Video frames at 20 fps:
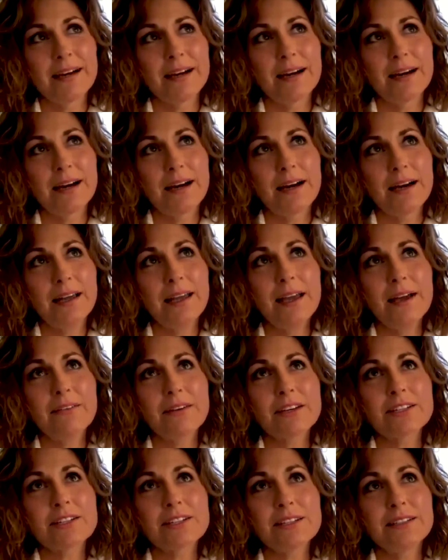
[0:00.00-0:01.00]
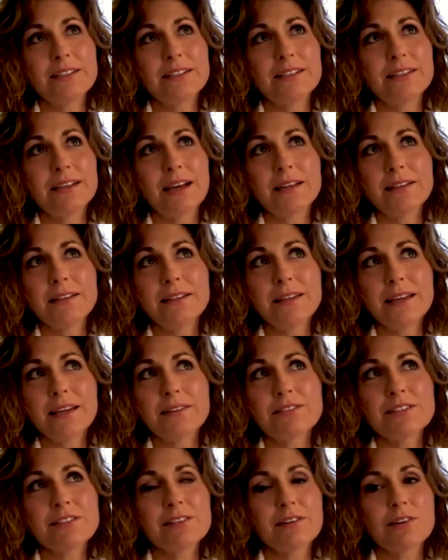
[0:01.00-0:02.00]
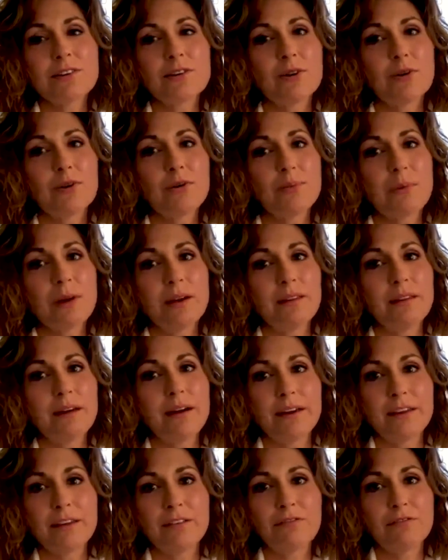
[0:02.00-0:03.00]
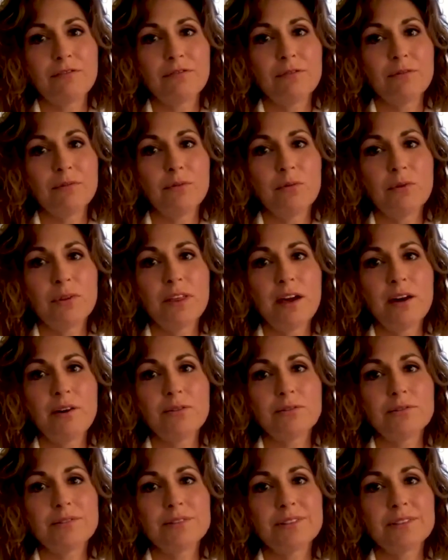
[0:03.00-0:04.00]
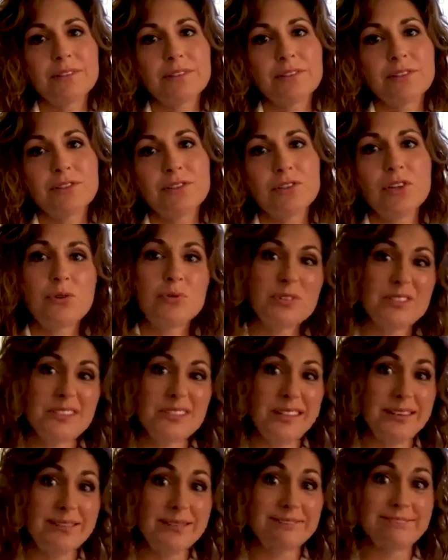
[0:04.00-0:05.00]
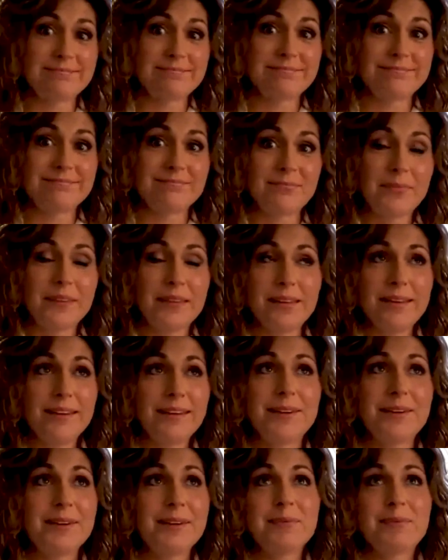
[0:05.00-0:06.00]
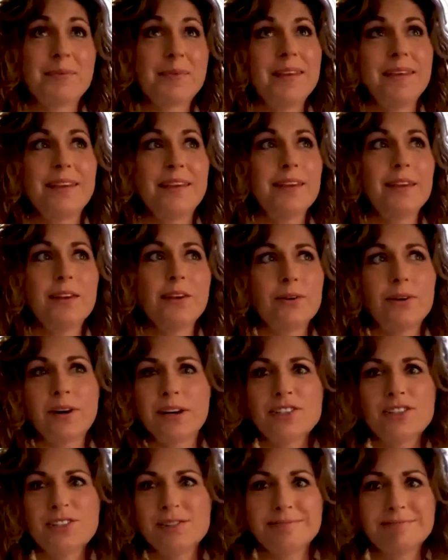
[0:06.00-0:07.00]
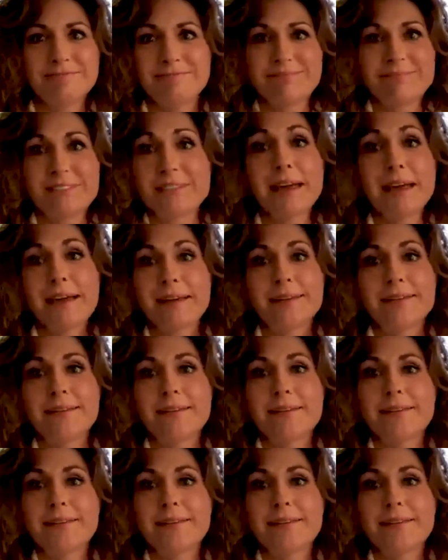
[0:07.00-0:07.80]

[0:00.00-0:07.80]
I have actually, I think I've sung all my life without noticing. You know, I just sang.